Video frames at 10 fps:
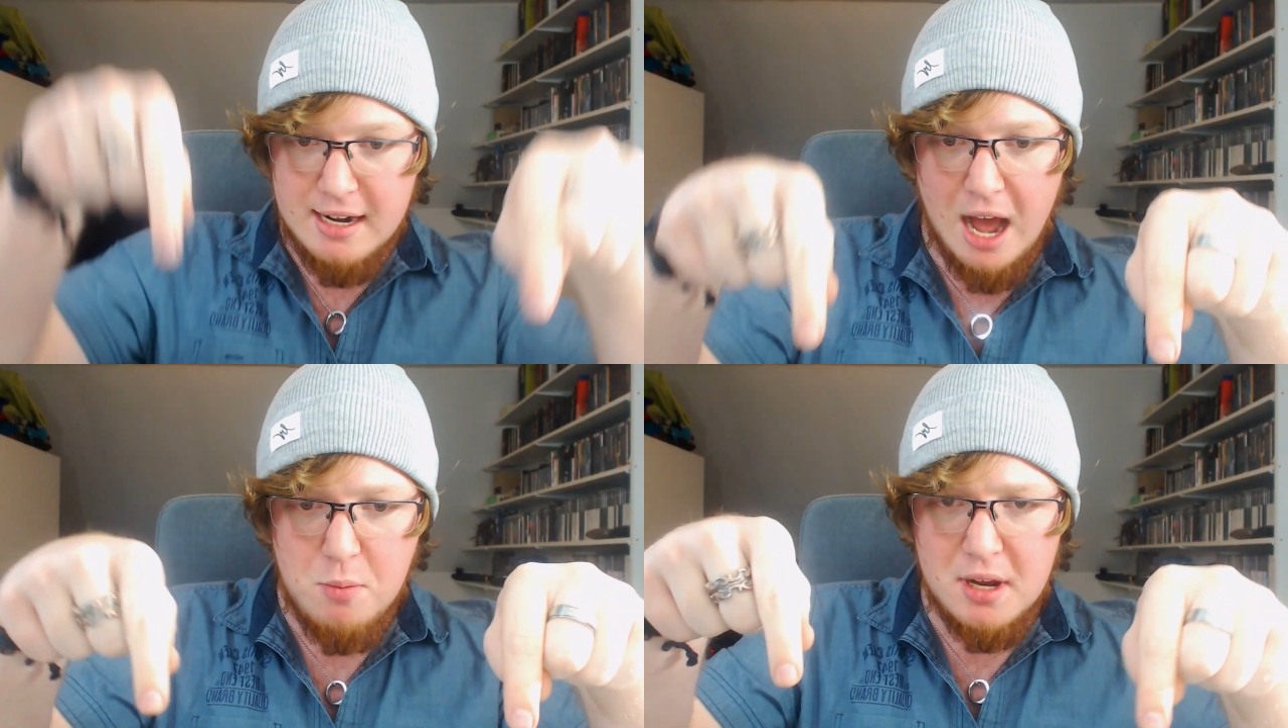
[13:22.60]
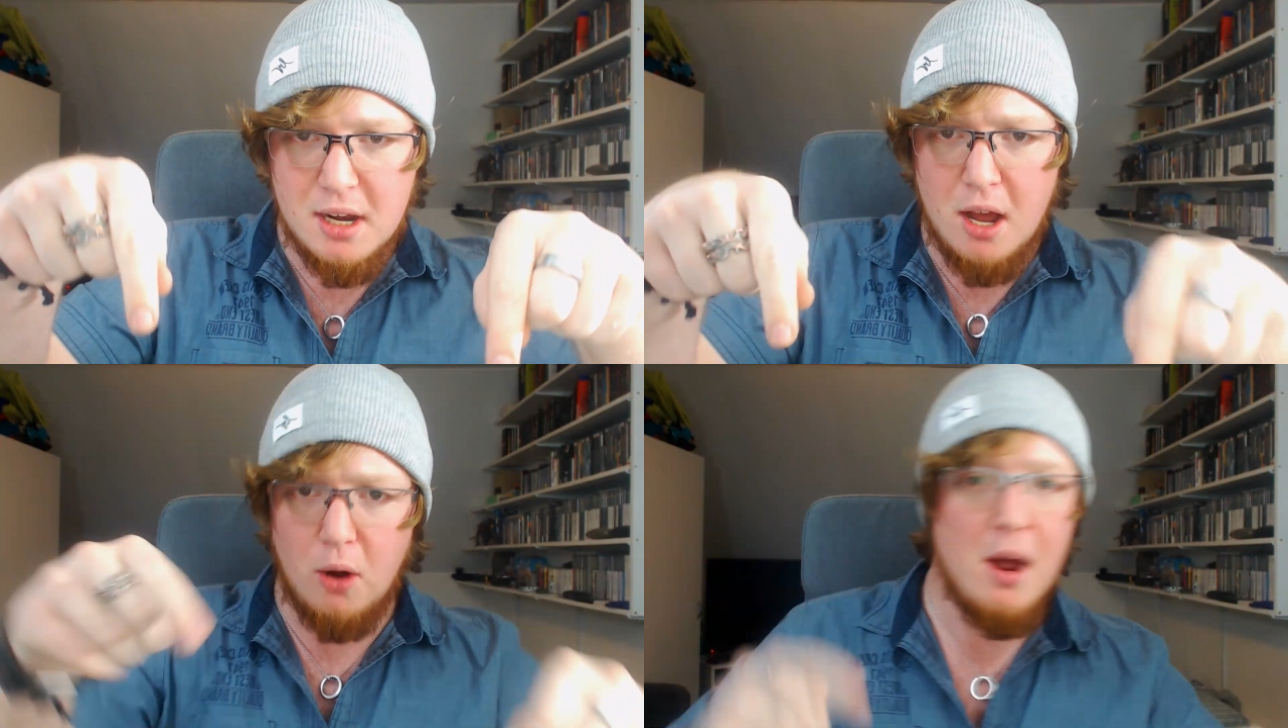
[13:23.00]
down
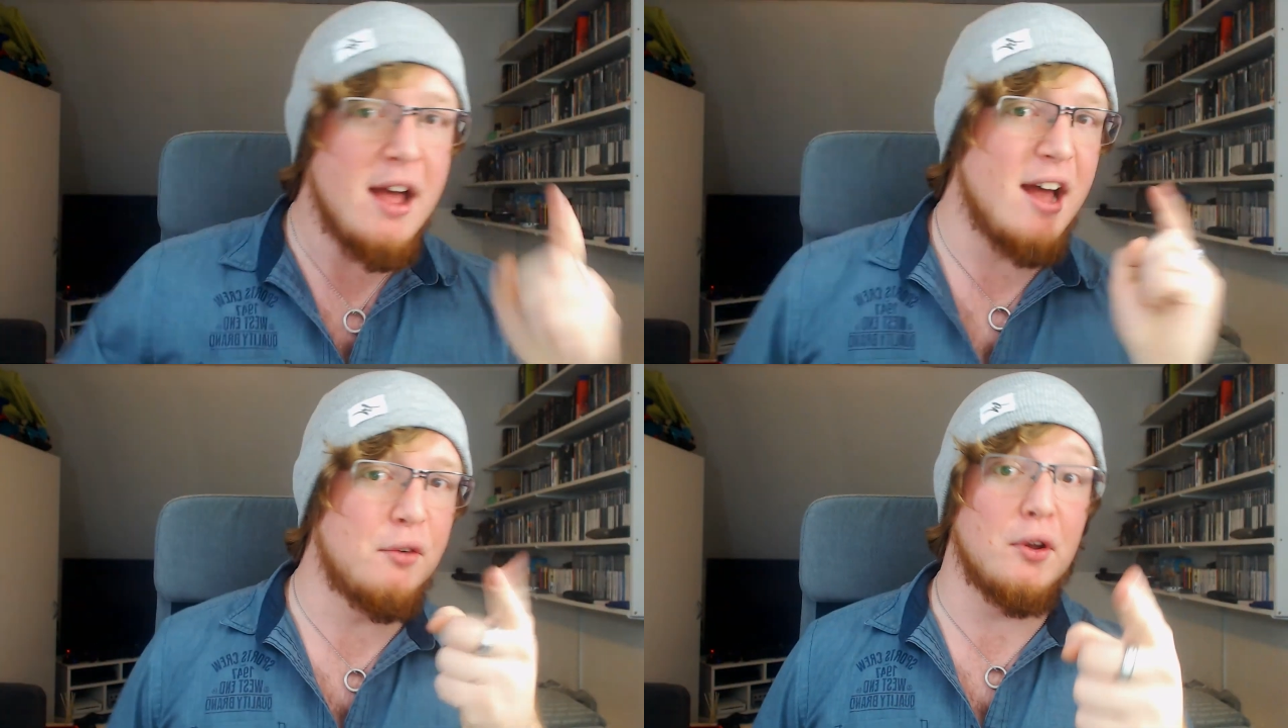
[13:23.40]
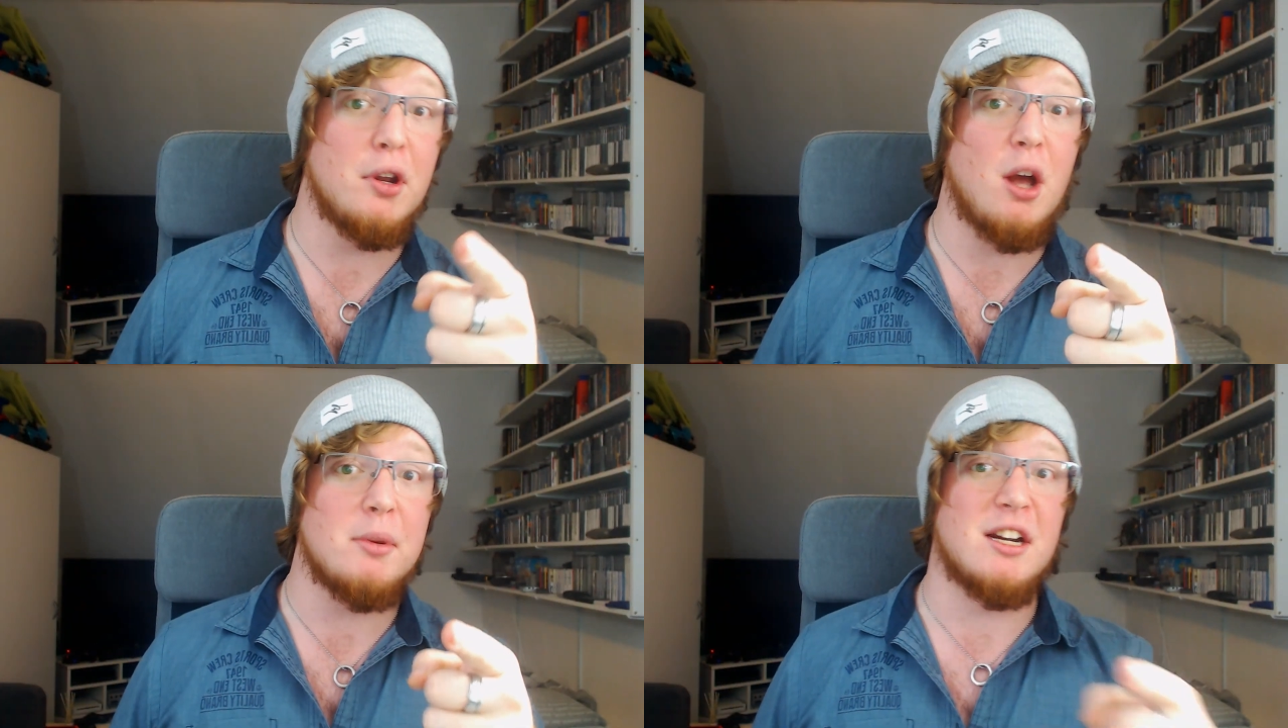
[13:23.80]
below and fill the
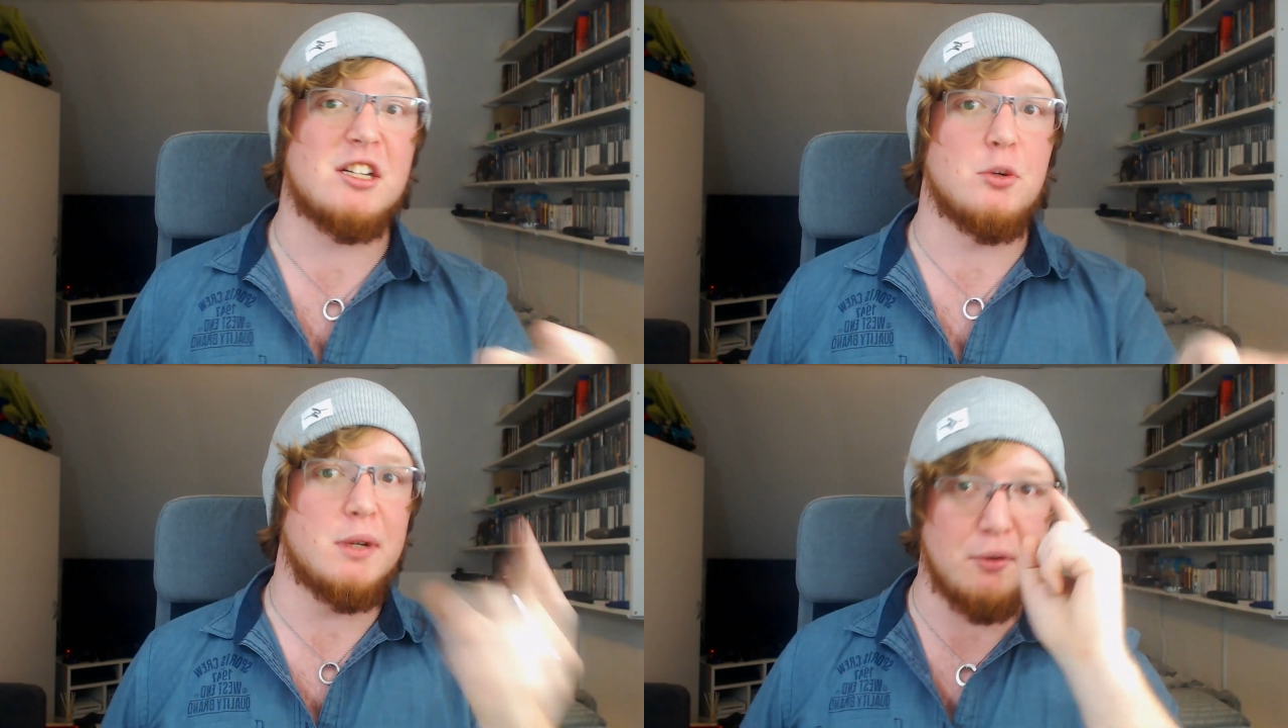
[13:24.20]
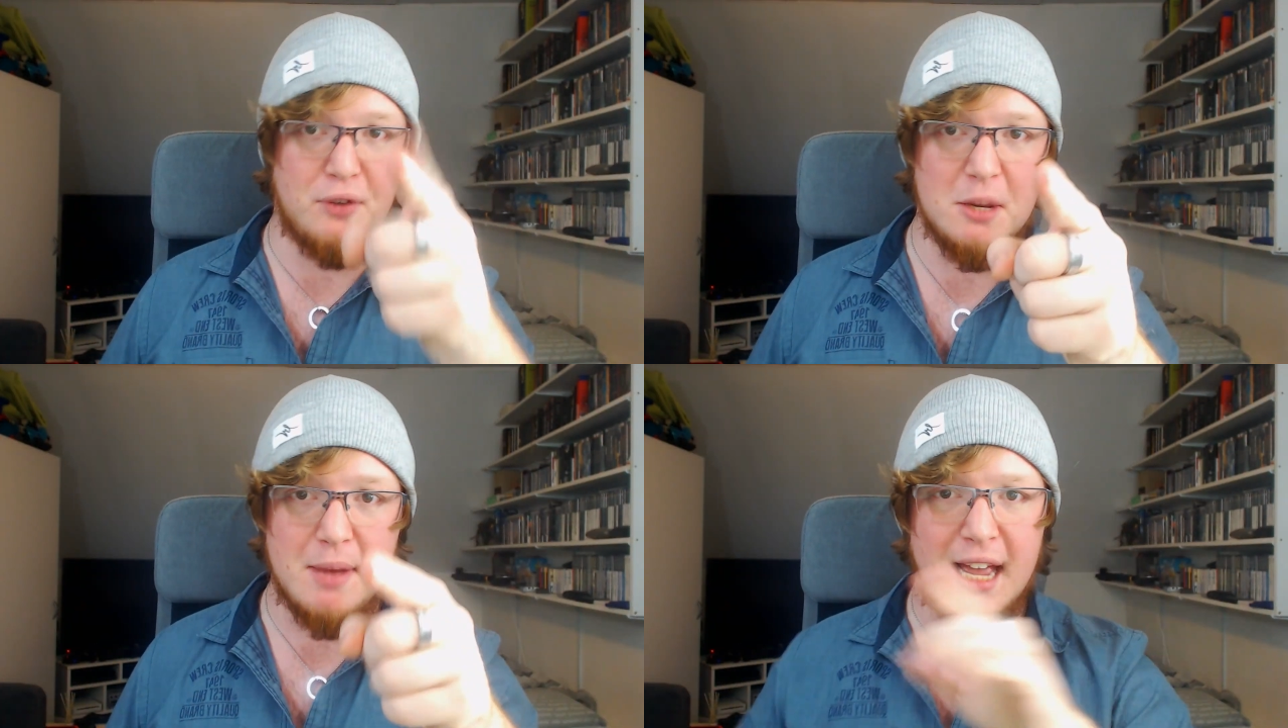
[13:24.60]
comment section with your
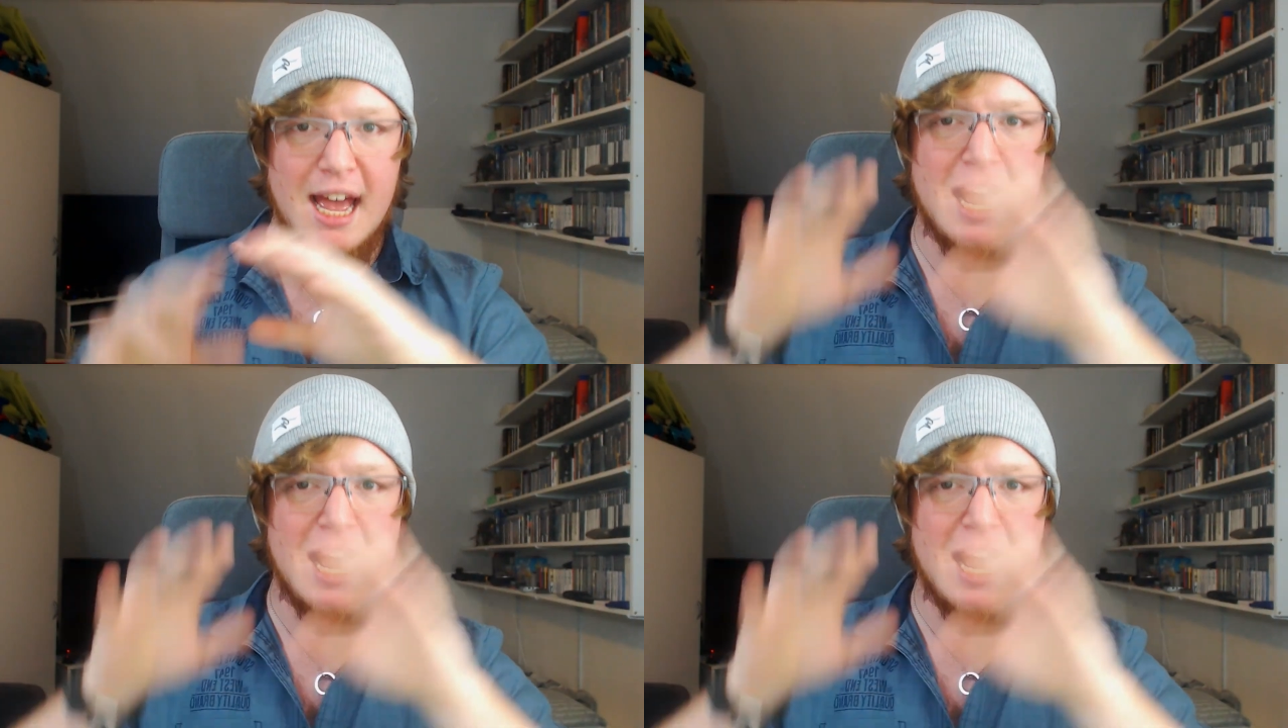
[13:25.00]
feedback